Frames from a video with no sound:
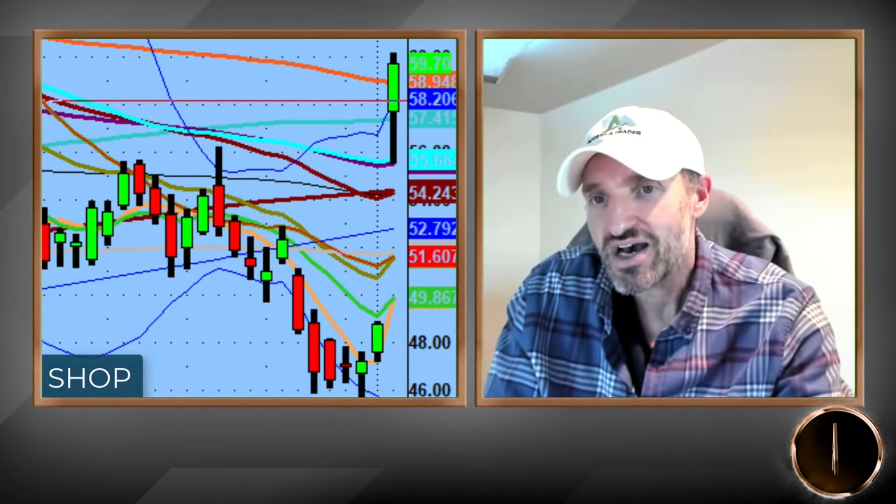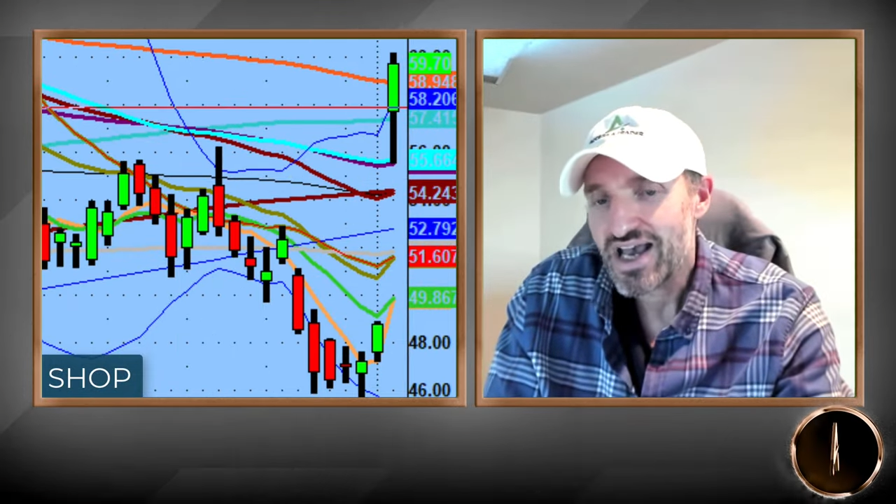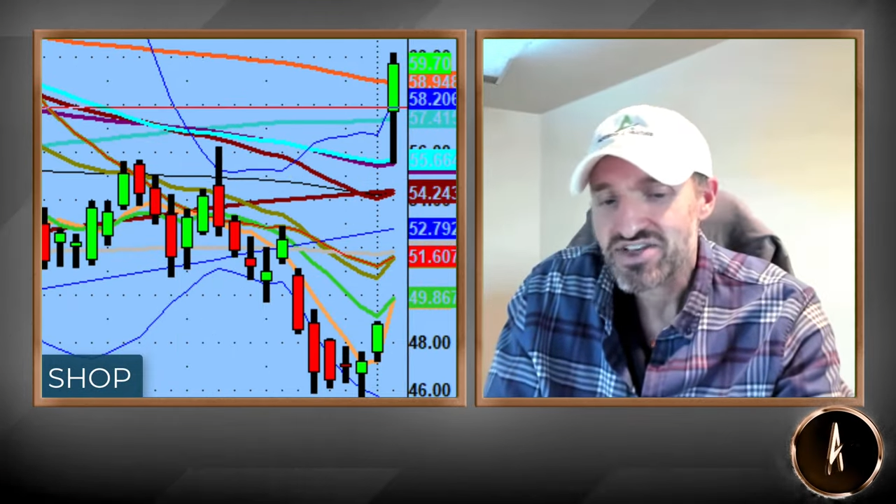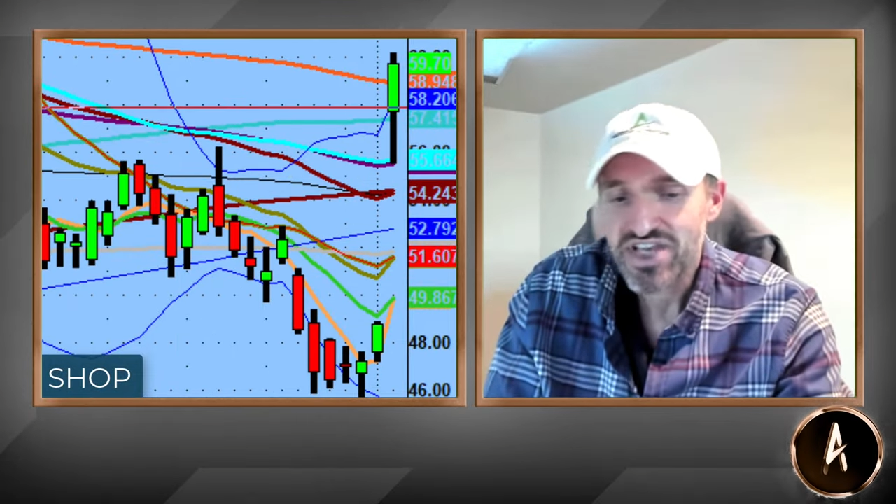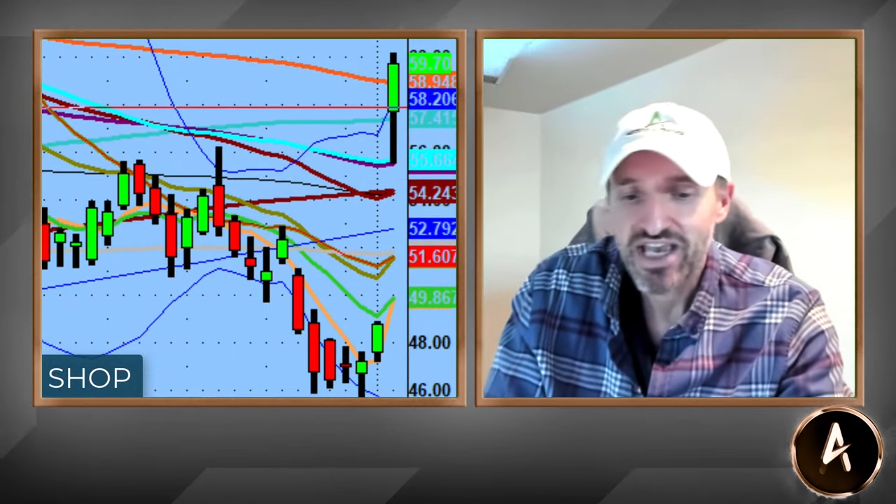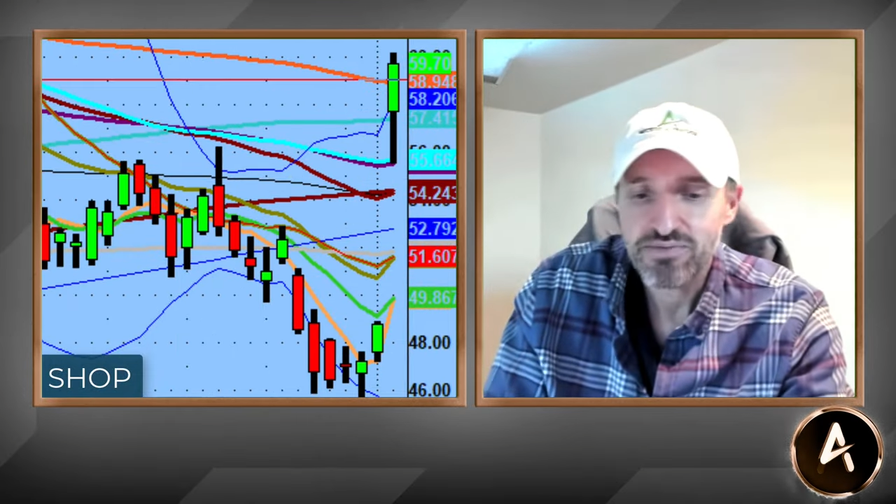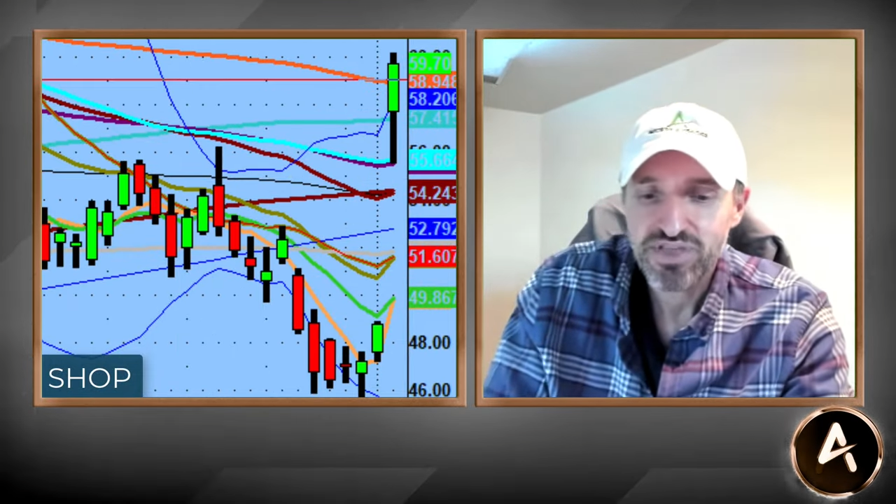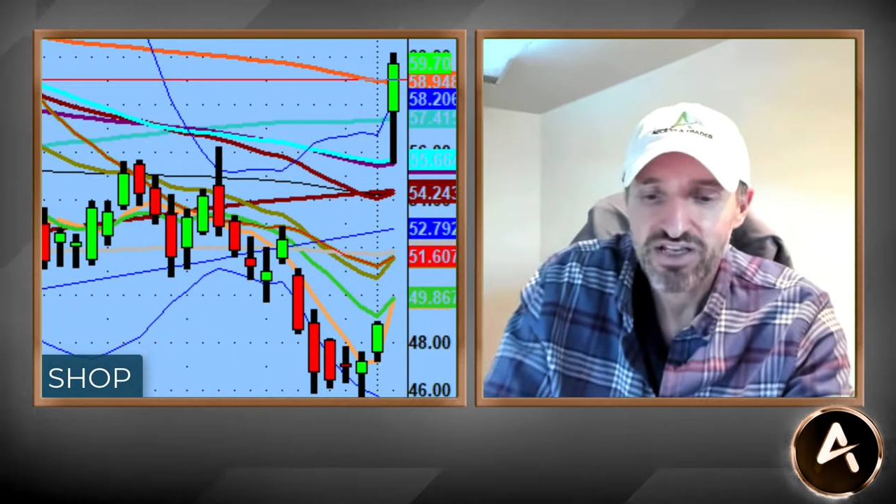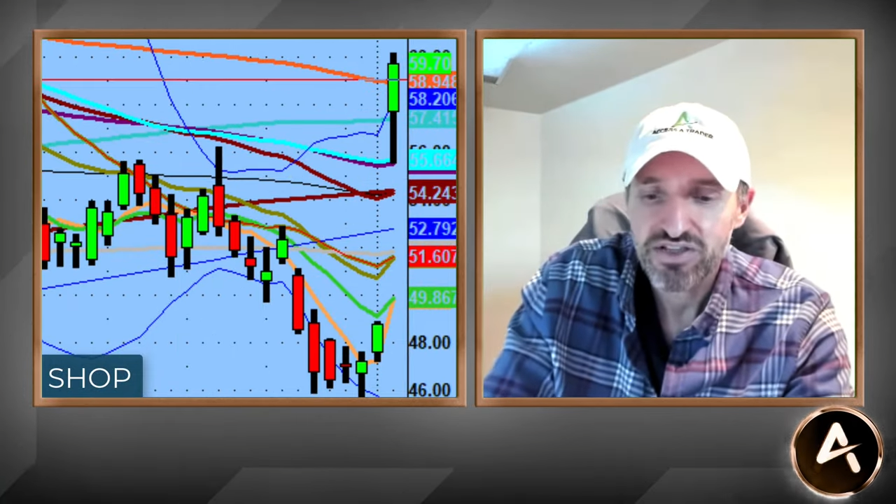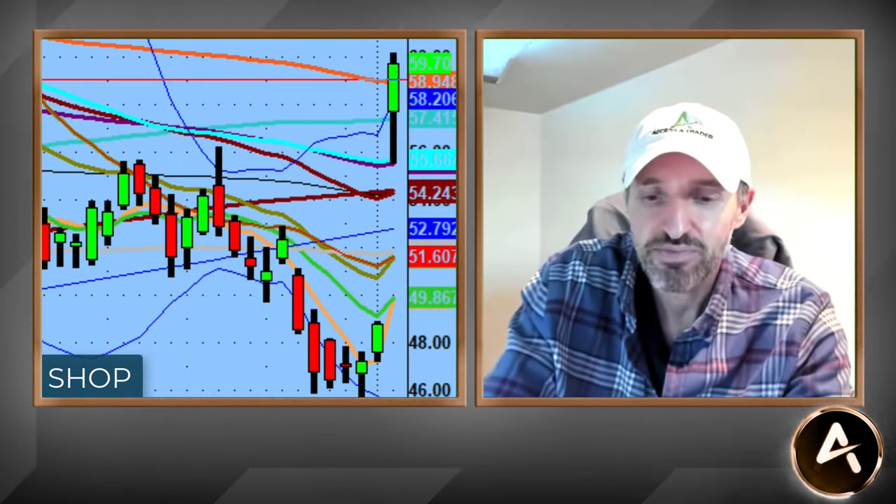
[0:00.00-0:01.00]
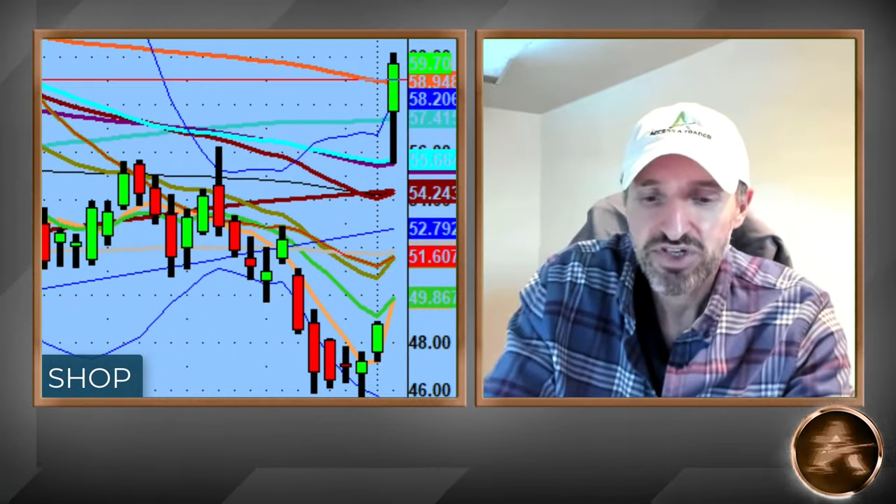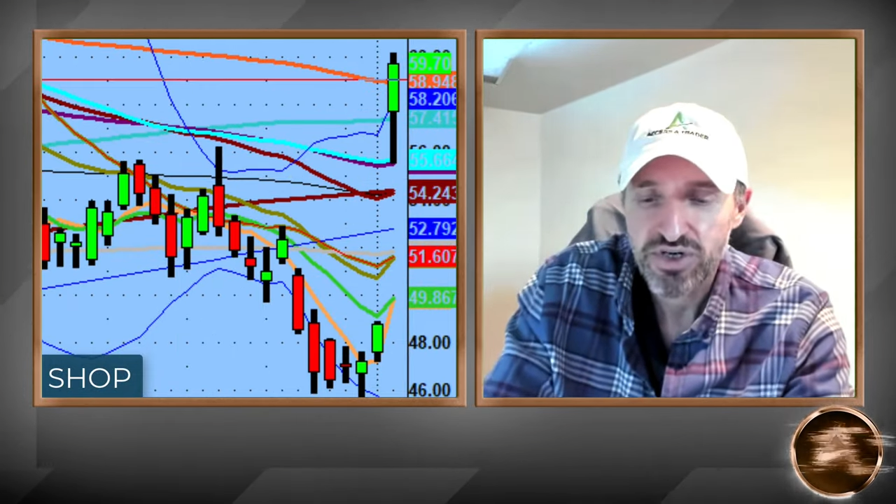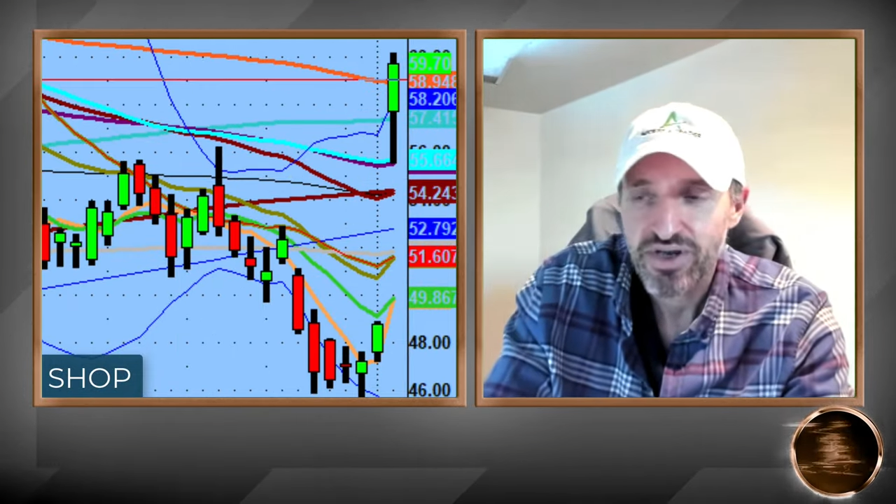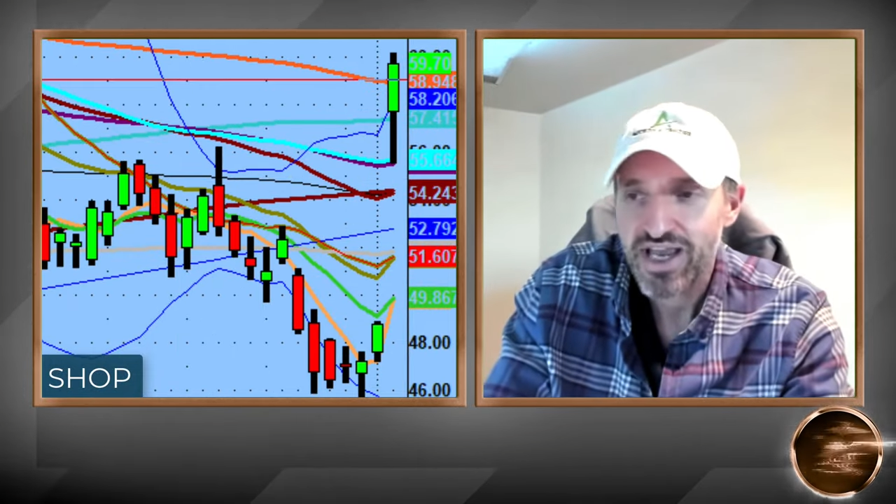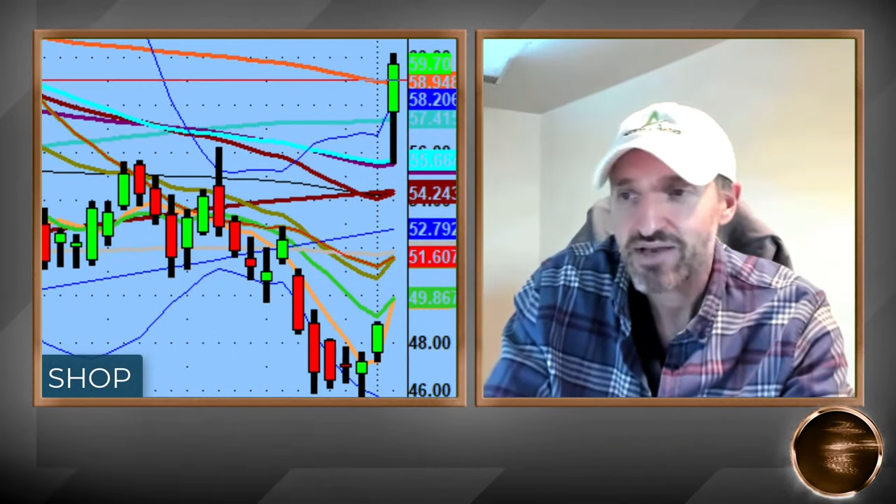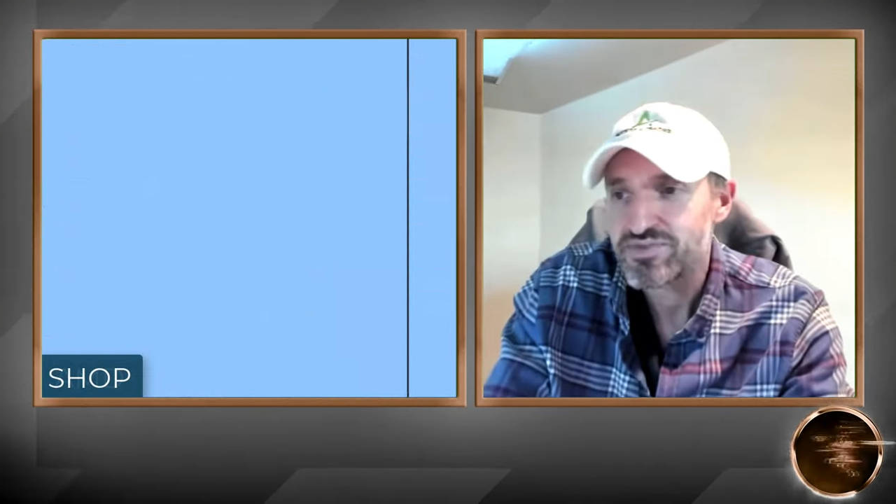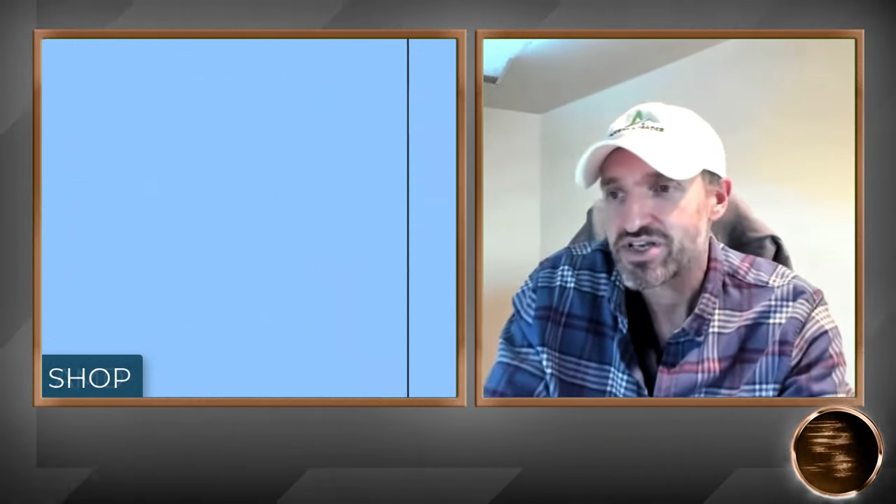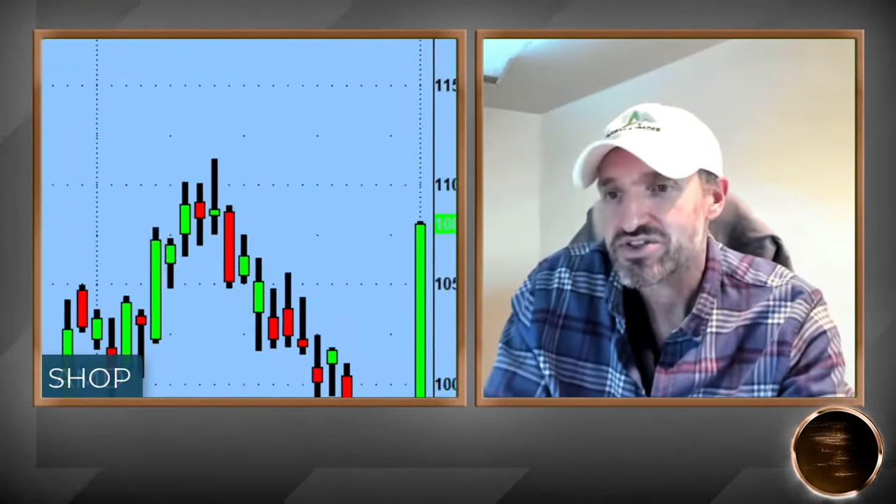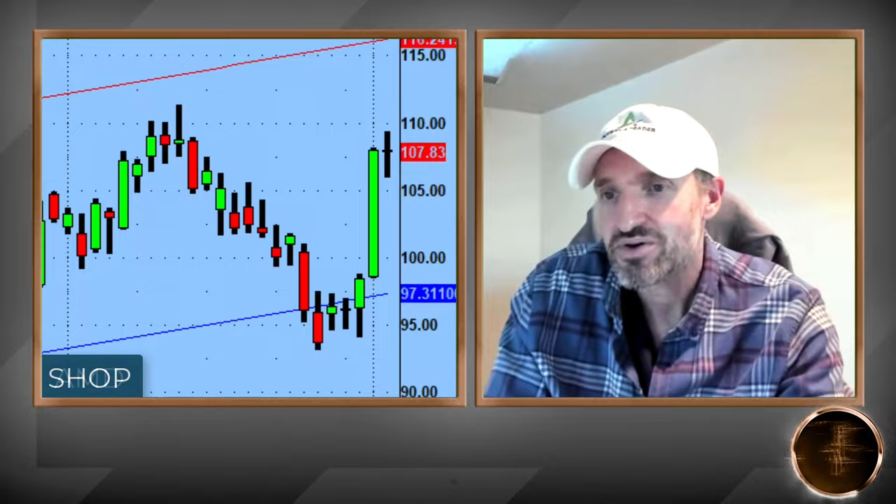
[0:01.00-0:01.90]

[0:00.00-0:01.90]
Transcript: uh, as AMD. Let me show you AMD.